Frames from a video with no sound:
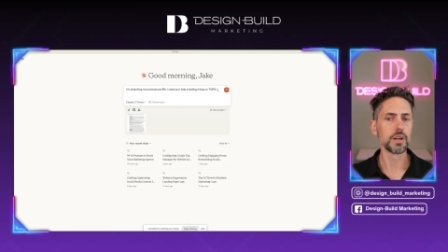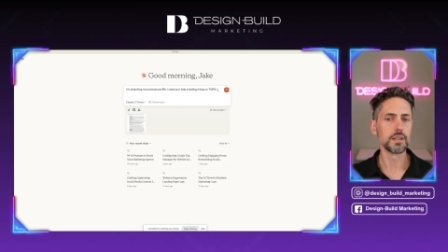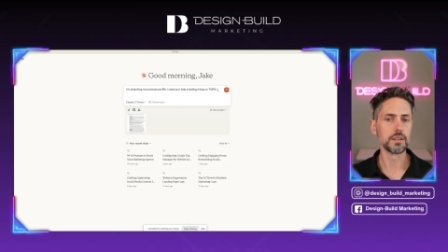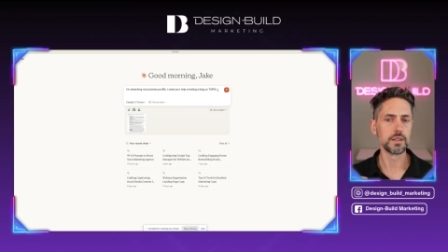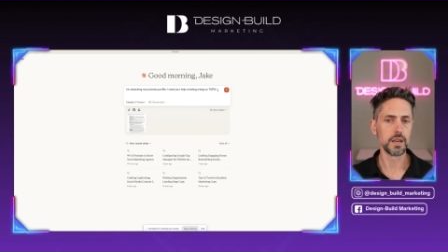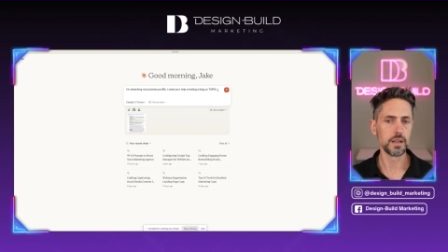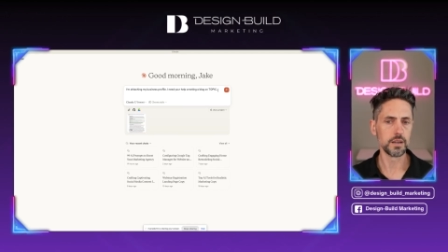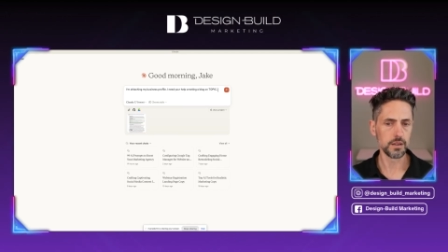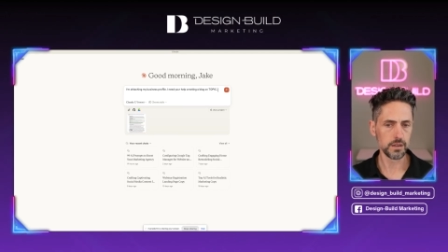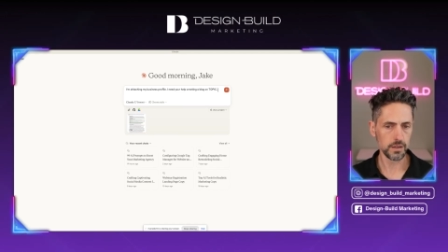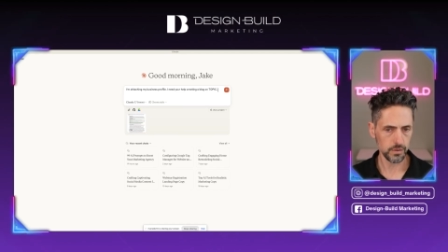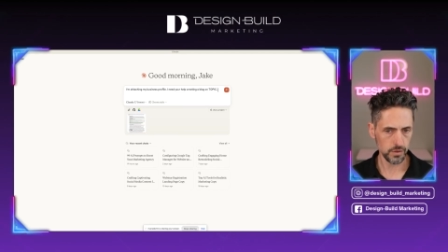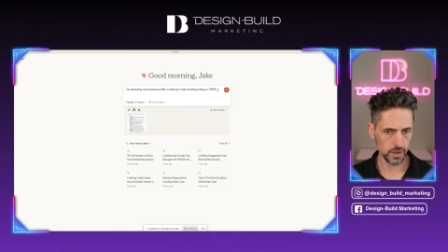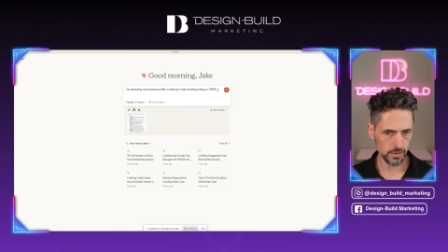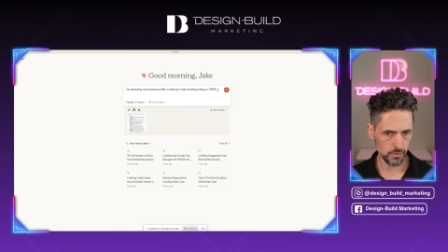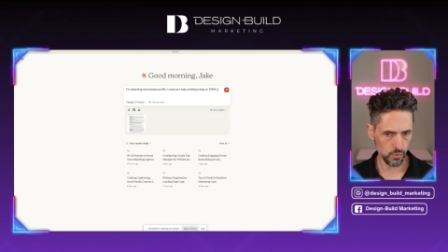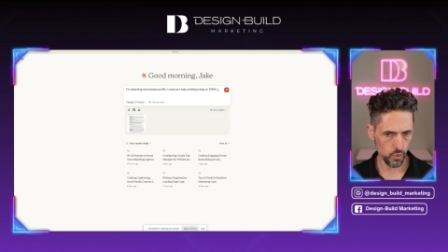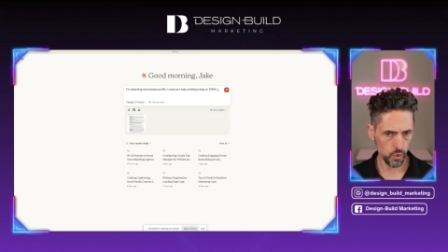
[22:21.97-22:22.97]
and then
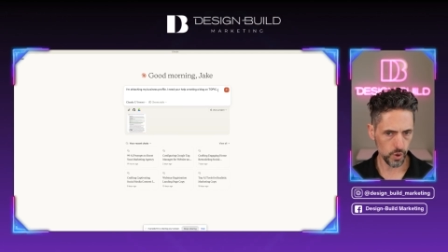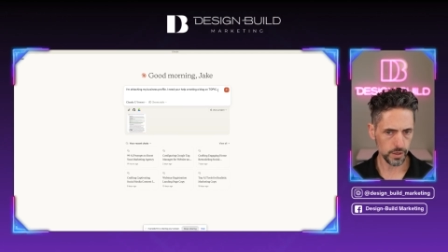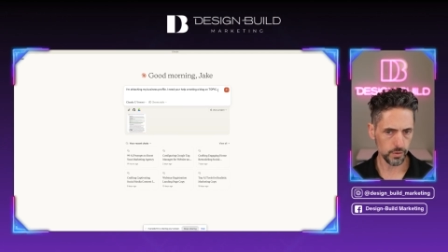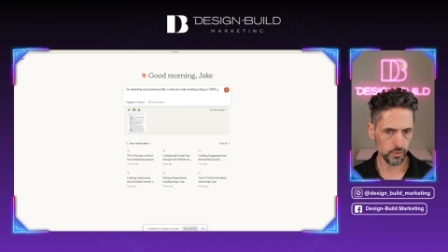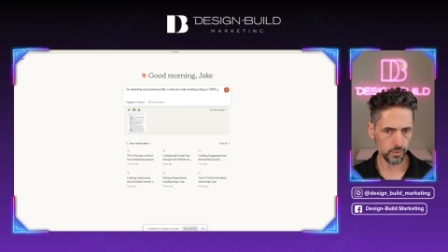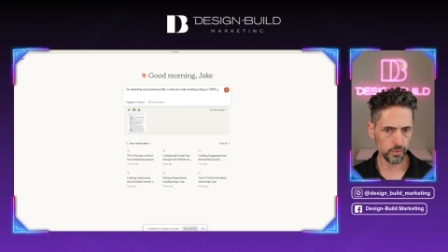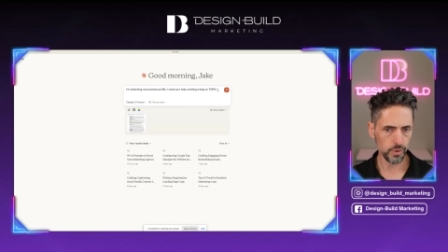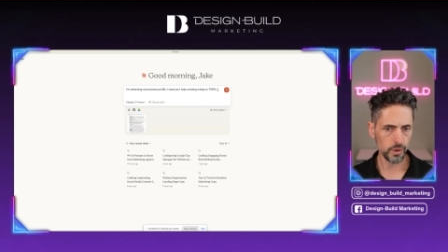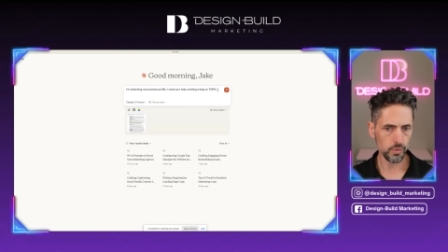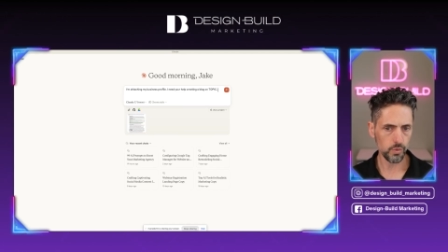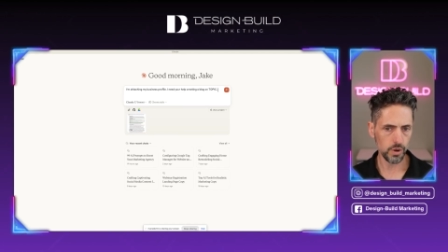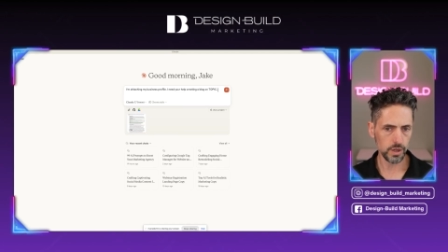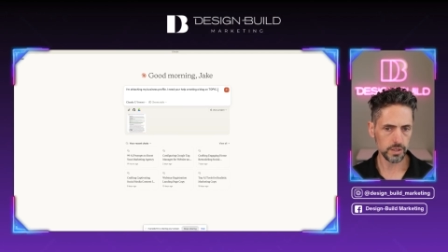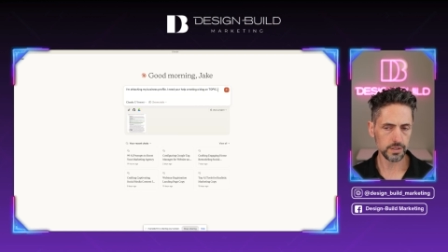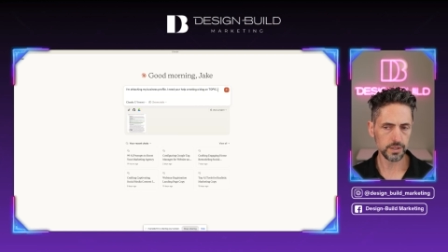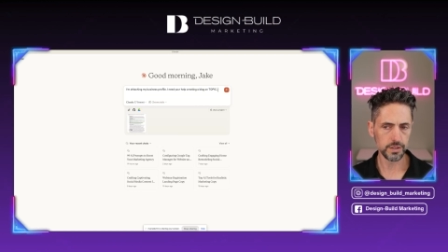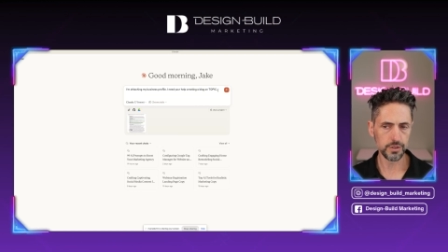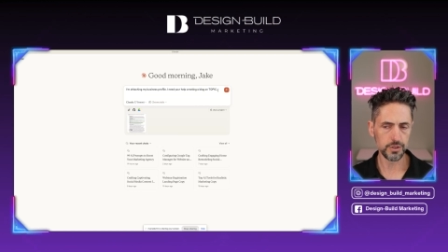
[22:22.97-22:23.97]
what we
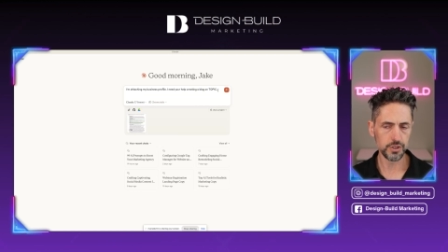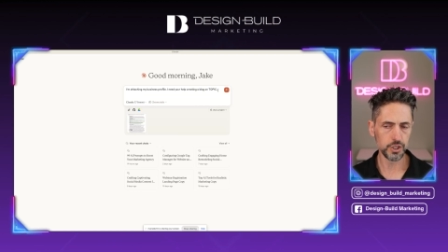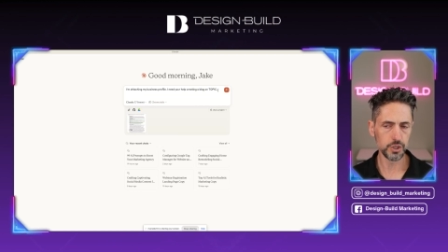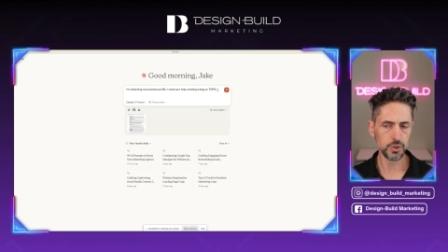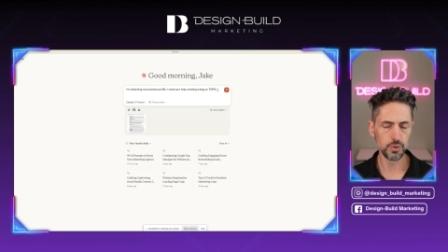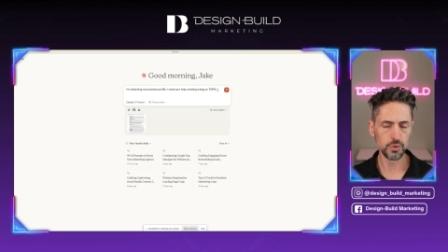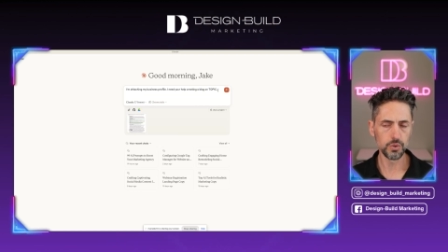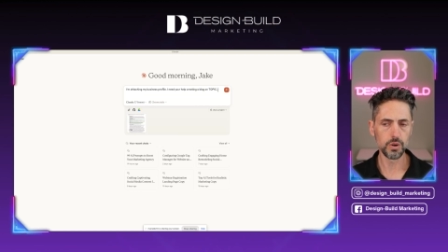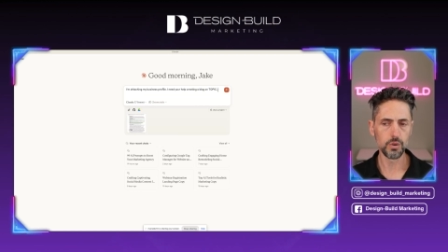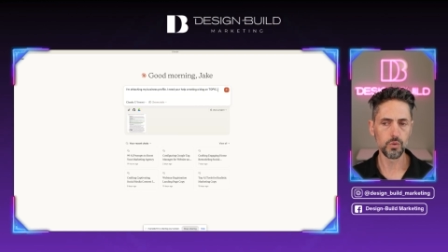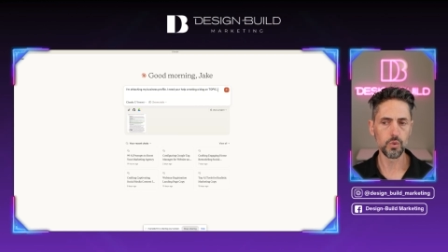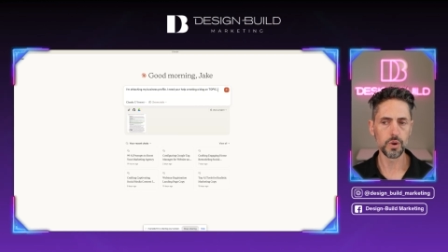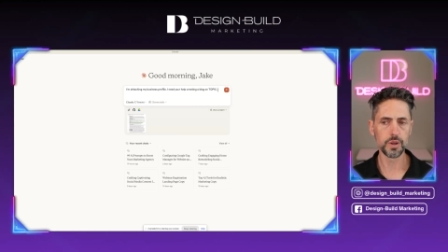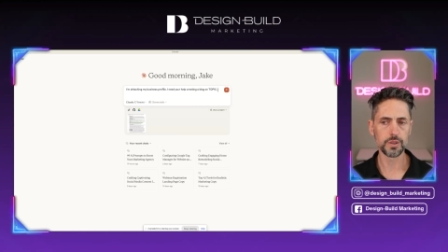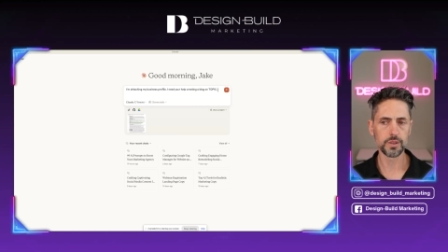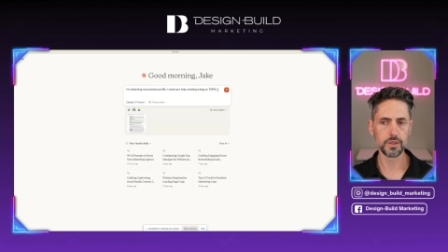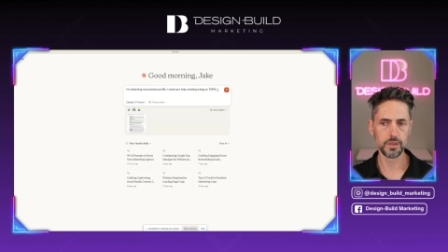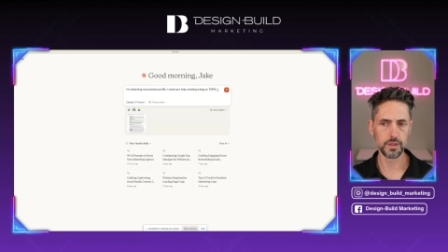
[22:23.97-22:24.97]
want to do
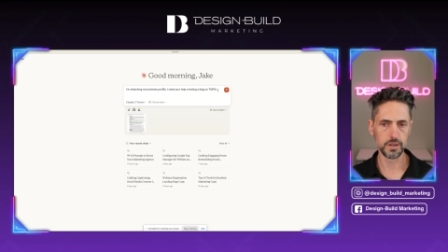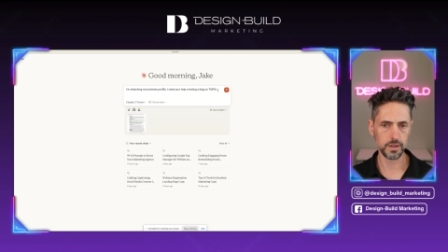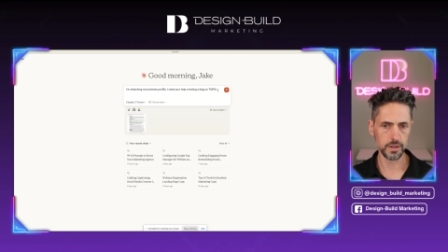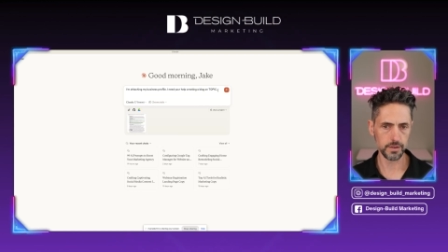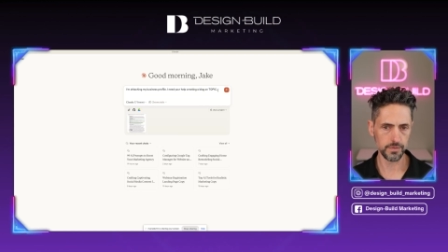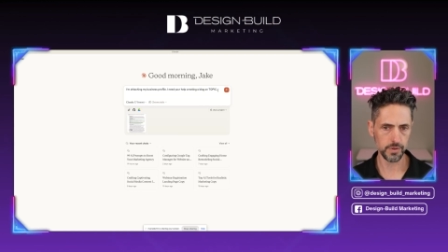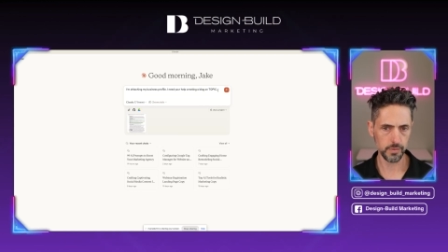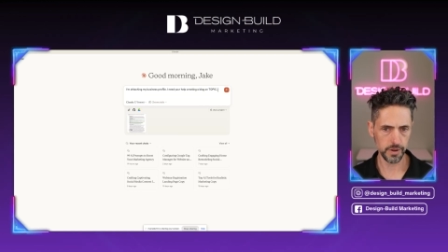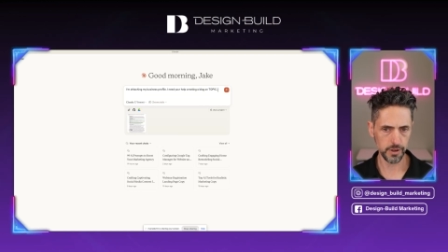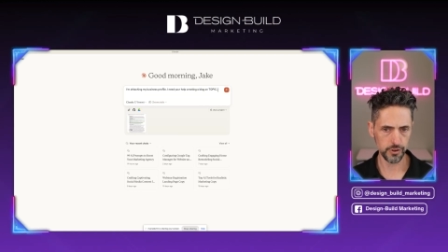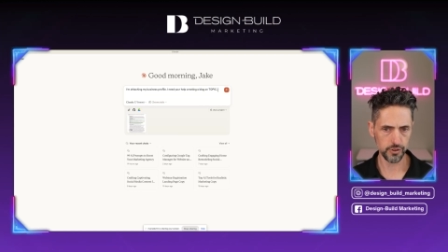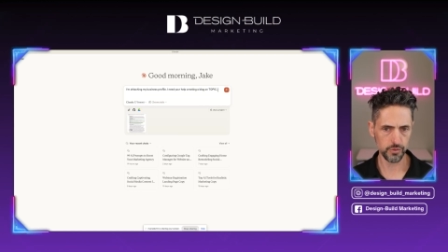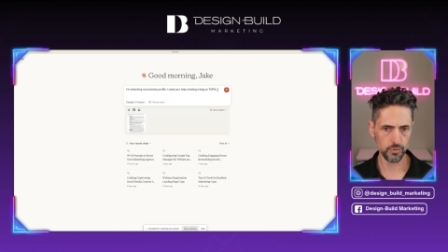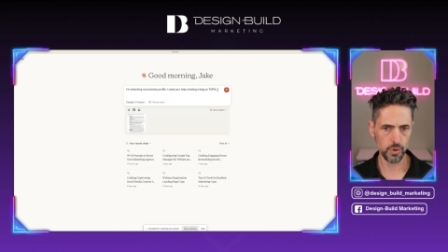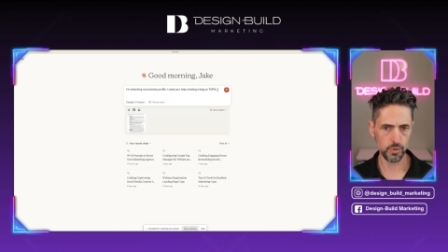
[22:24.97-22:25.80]
with the information,